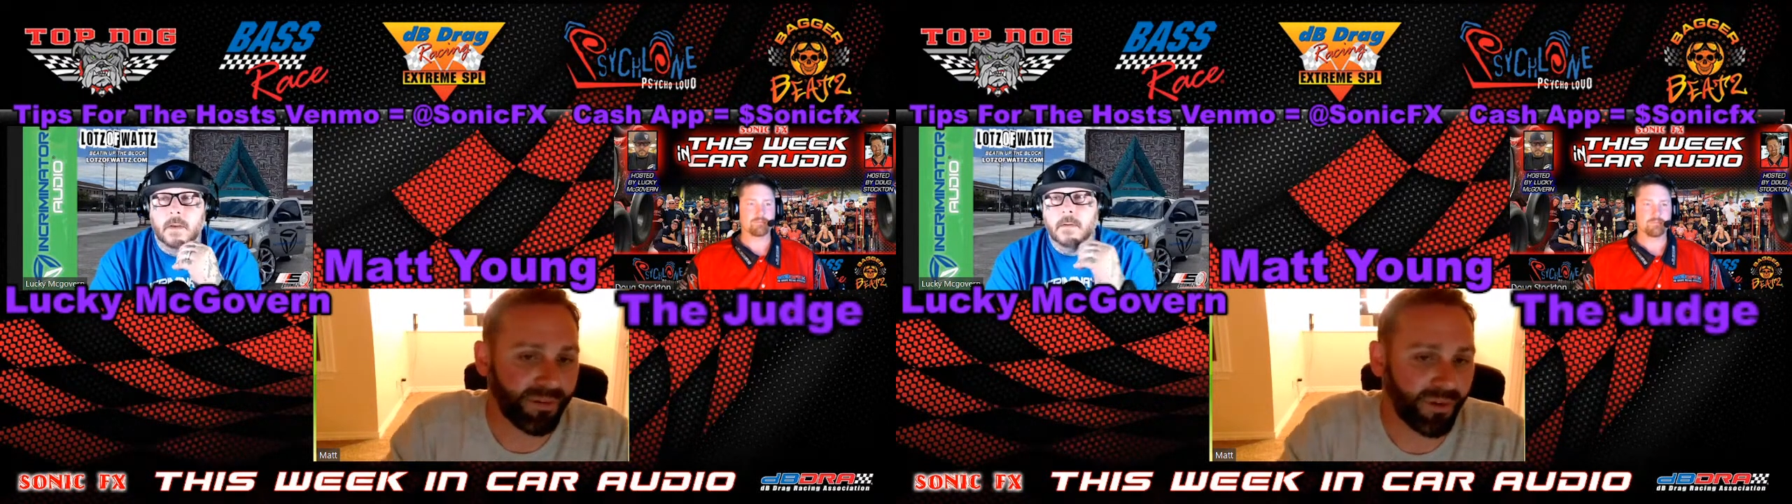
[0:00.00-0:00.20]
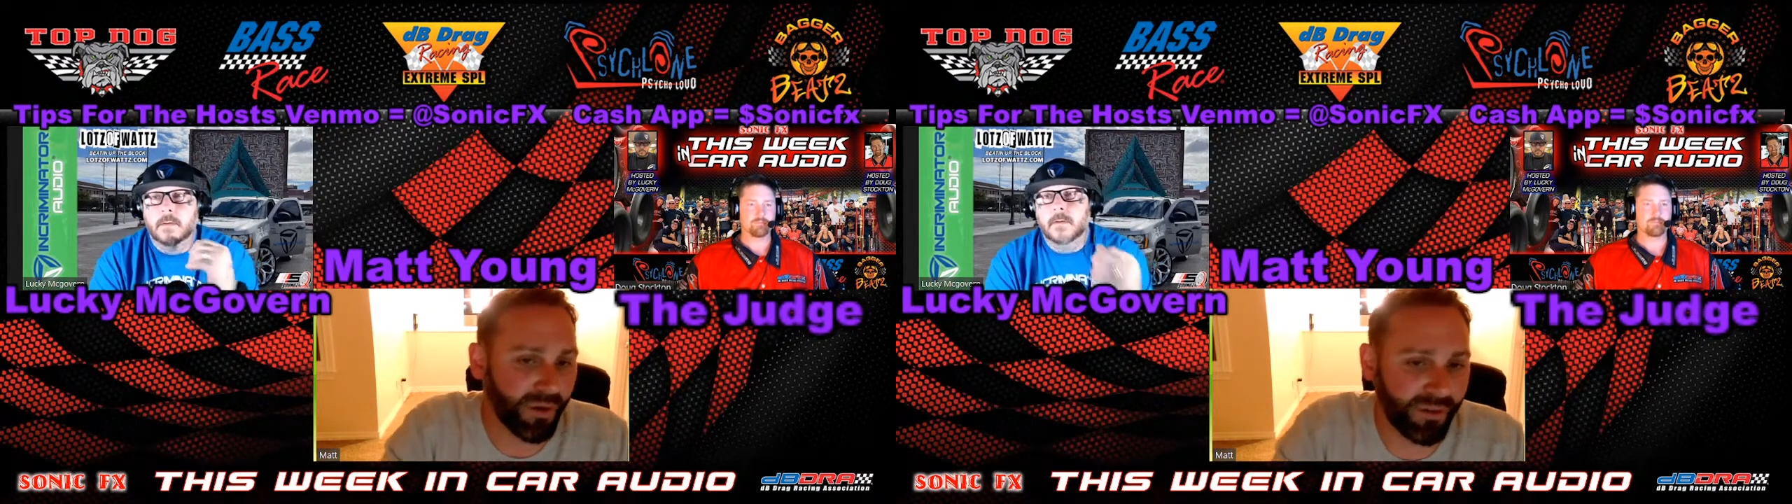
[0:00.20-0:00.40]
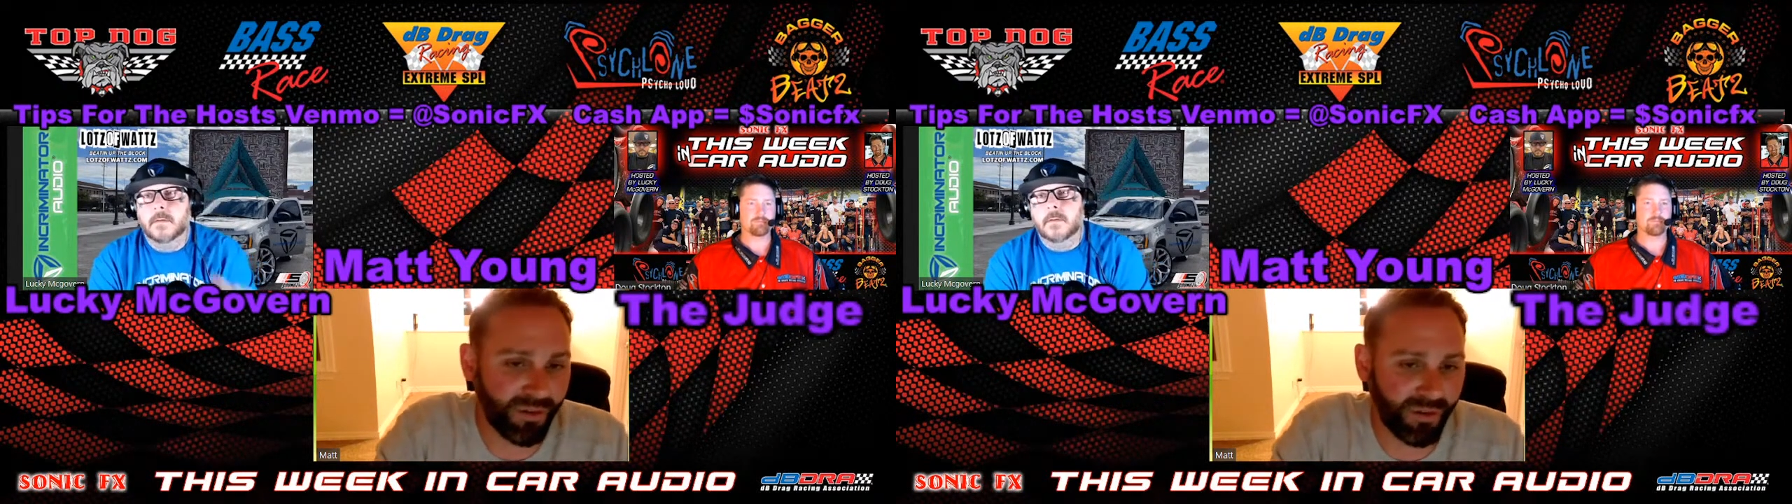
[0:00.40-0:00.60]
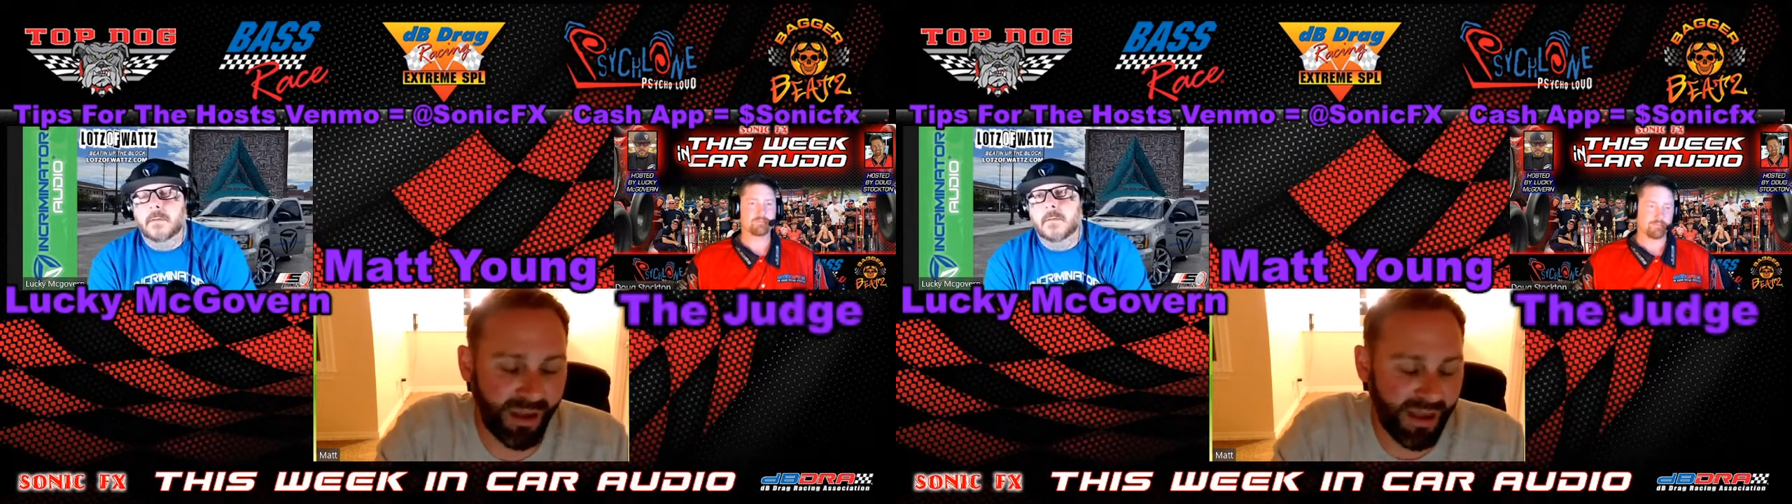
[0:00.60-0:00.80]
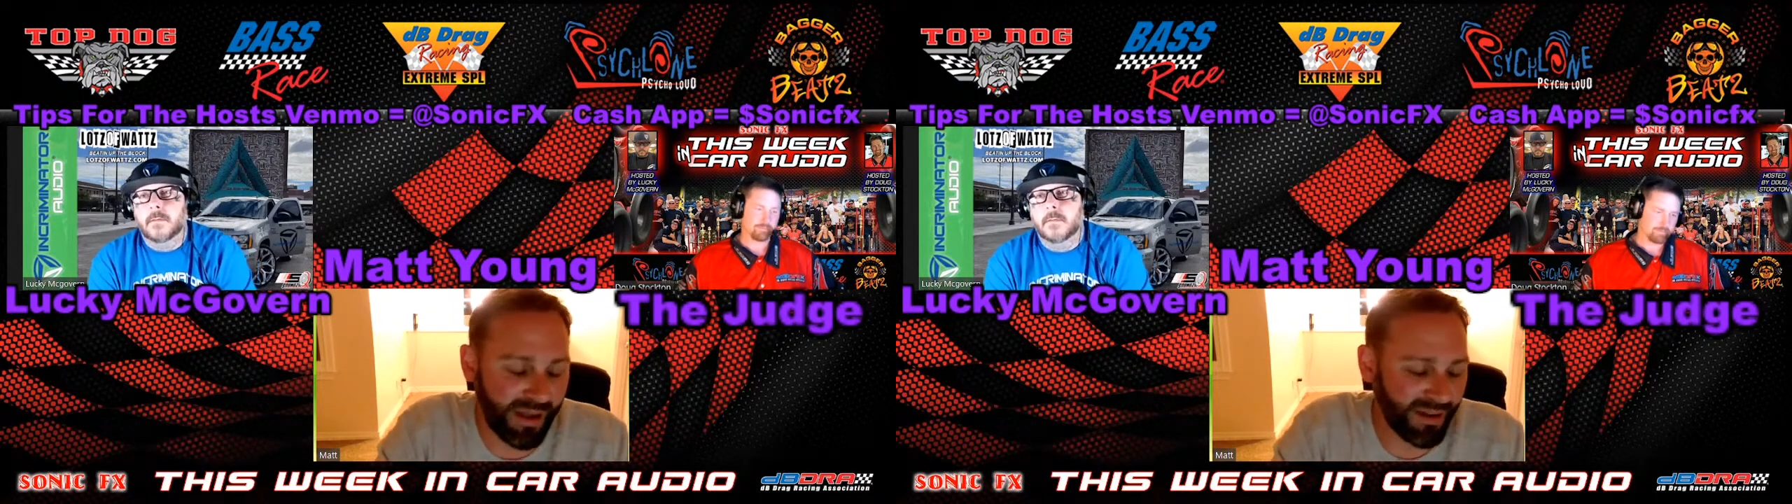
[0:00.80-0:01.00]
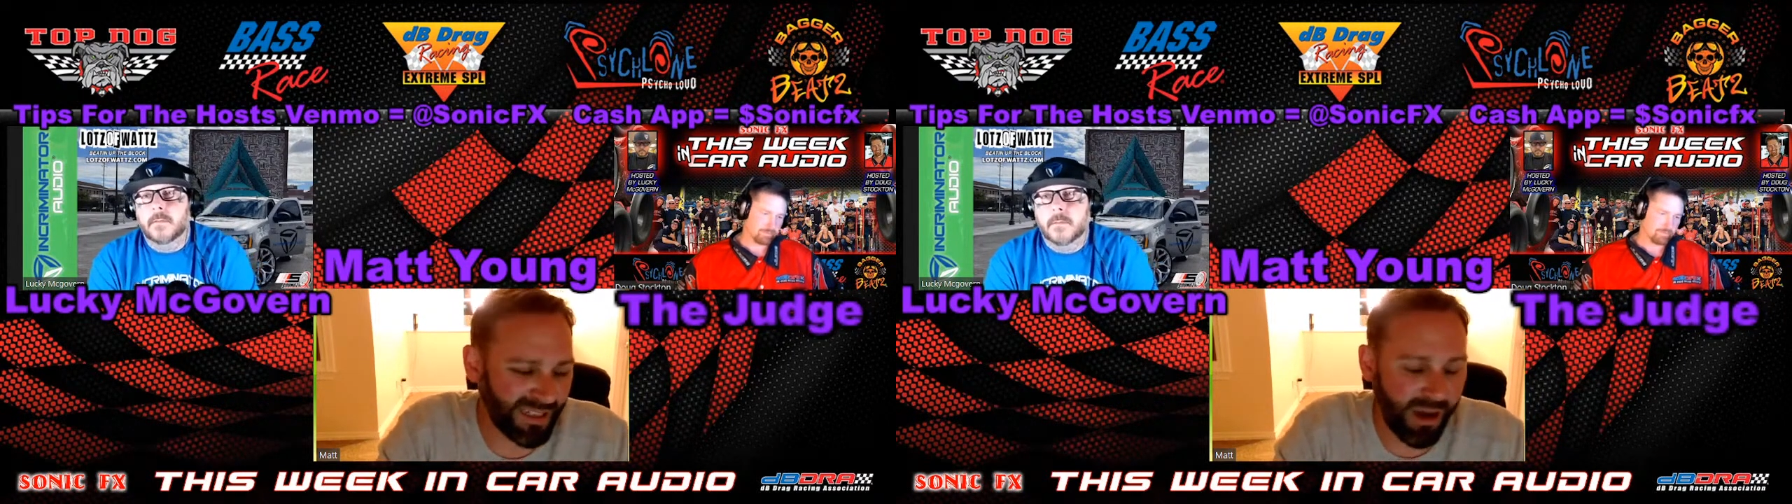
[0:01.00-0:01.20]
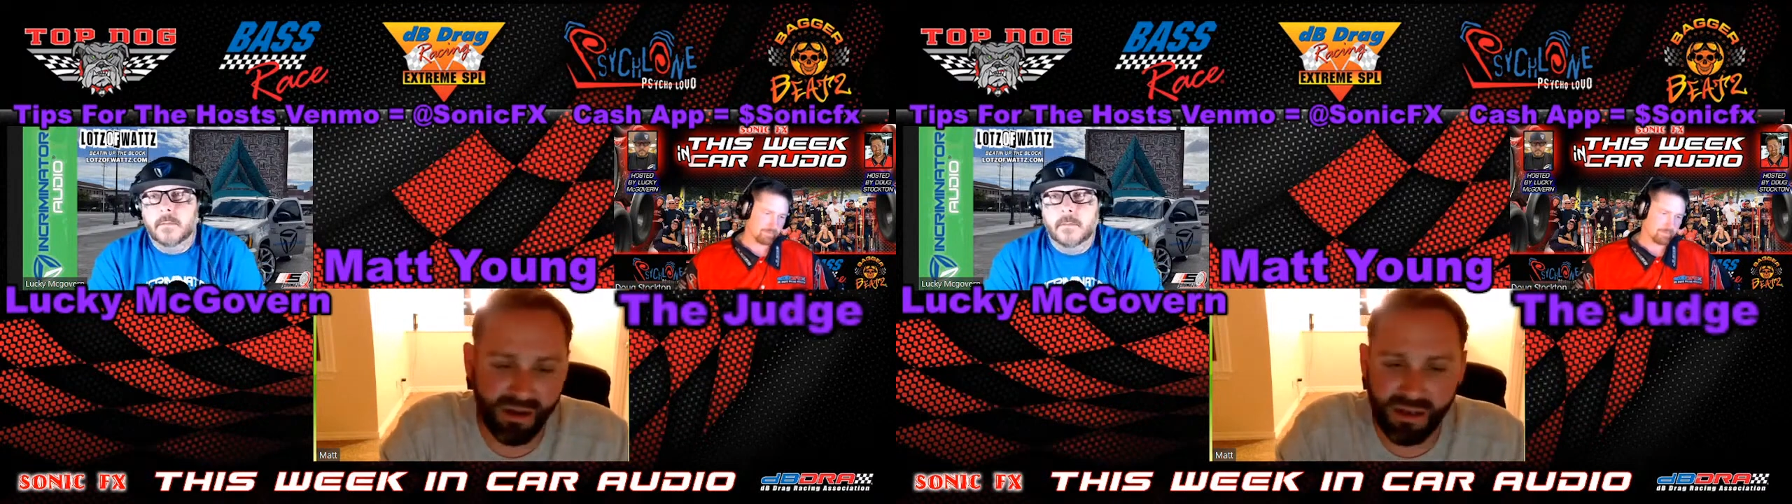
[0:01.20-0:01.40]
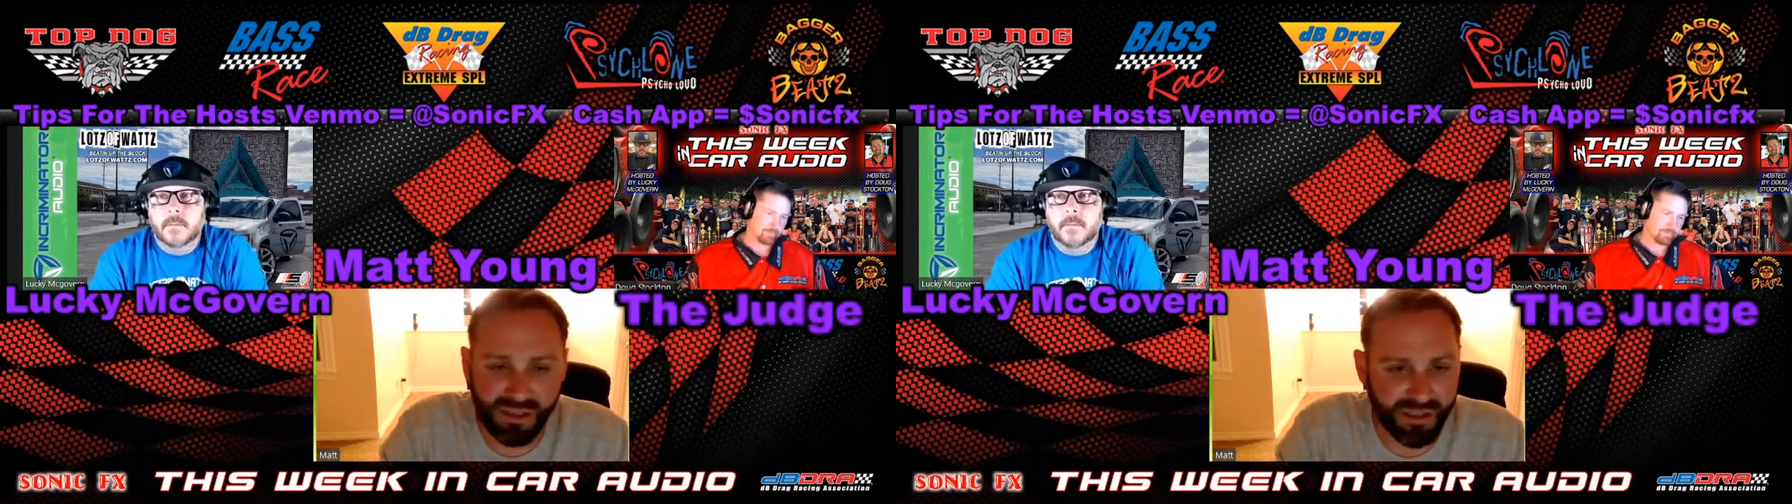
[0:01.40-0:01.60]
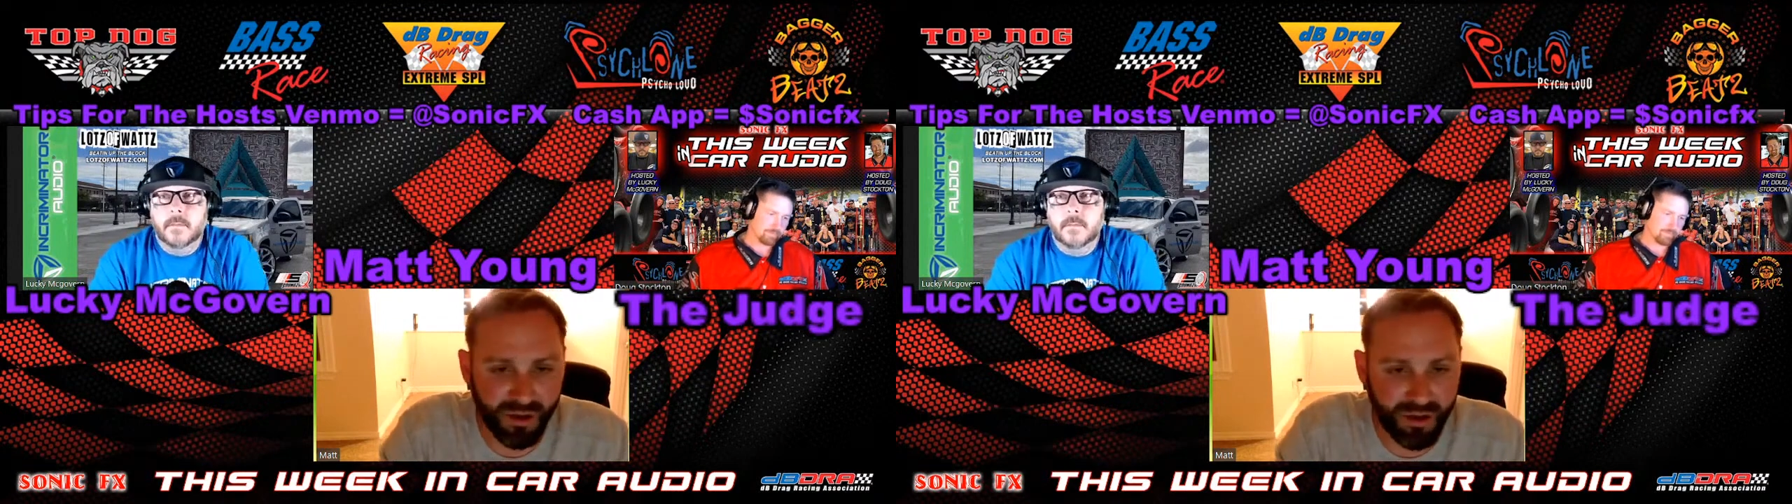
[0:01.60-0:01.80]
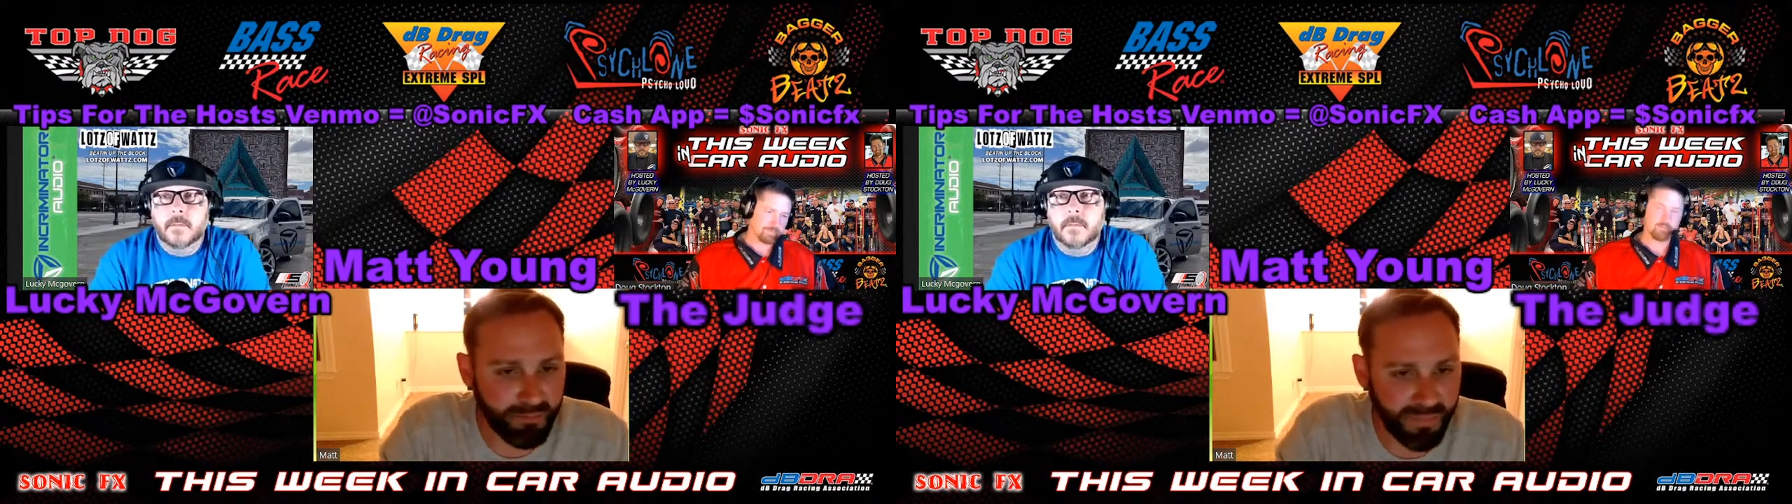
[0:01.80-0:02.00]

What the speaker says: So it's just, and it's not necessary.